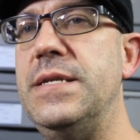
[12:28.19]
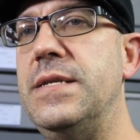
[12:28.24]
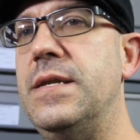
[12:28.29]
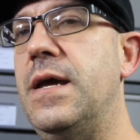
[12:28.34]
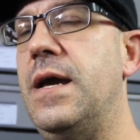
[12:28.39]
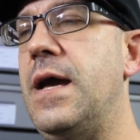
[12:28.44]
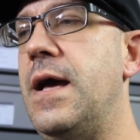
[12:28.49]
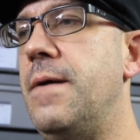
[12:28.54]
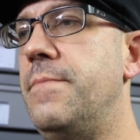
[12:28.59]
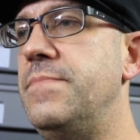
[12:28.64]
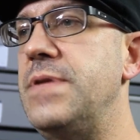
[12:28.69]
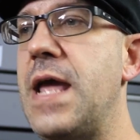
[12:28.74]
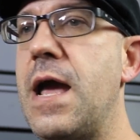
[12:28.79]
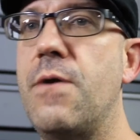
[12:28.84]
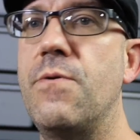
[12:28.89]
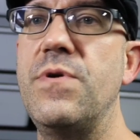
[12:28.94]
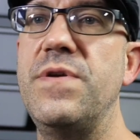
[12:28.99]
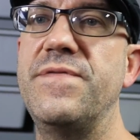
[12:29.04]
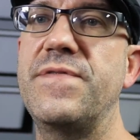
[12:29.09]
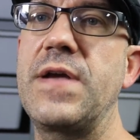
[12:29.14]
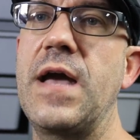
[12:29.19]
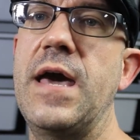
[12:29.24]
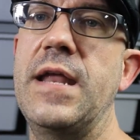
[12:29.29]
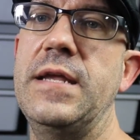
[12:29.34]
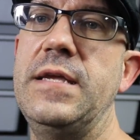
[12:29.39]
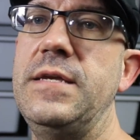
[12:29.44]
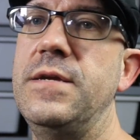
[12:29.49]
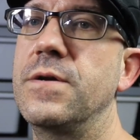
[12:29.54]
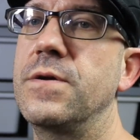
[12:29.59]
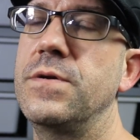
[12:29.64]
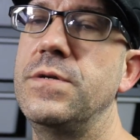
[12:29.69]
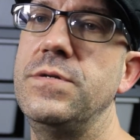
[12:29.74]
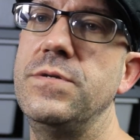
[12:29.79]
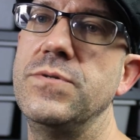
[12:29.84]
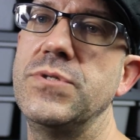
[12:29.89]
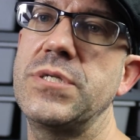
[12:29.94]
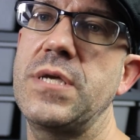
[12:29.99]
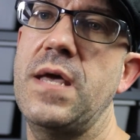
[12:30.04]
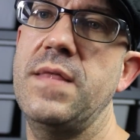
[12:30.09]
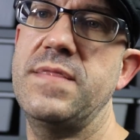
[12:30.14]
but now we've got a
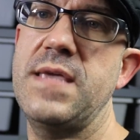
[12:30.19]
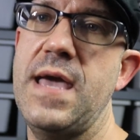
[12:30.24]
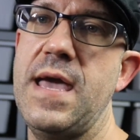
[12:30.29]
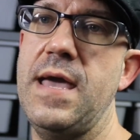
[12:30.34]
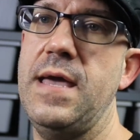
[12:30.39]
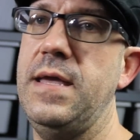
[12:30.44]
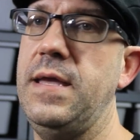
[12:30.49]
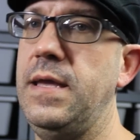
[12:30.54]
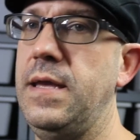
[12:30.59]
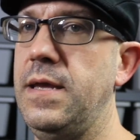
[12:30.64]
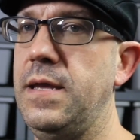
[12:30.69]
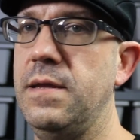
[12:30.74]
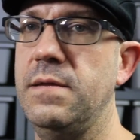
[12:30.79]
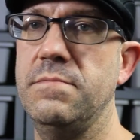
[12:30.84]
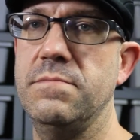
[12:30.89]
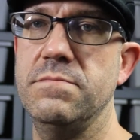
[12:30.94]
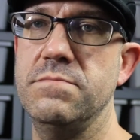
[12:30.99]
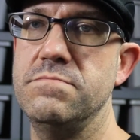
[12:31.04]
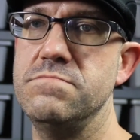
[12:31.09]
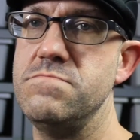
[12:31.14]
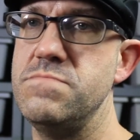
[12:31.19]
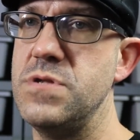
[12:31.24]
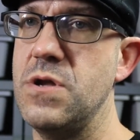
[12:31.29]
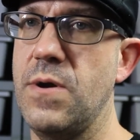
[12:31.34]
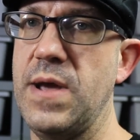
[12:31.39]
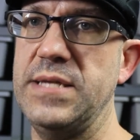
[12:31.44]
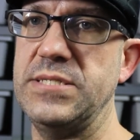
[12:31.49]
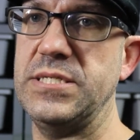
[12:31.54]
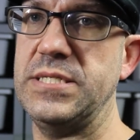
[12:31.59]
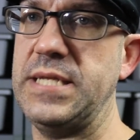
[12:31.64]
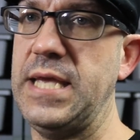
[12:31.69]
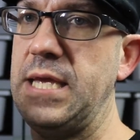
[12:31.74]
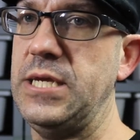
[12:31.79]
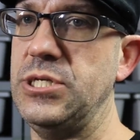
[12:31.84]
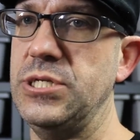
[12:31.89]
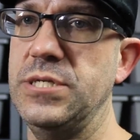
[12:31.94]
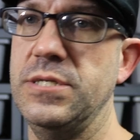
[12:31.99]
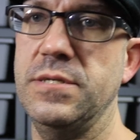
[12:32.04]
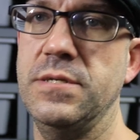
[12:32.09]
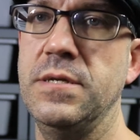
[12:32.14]
year of use on that, and no
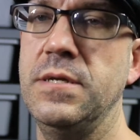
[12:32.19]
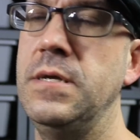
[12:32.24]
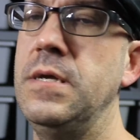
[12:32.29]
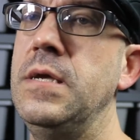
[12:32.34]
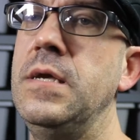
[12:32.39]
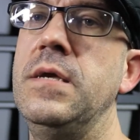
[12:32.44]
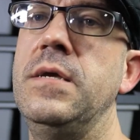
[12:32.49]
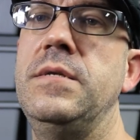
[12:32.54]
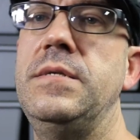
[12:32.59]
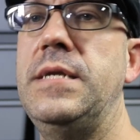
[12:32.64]
hesitation.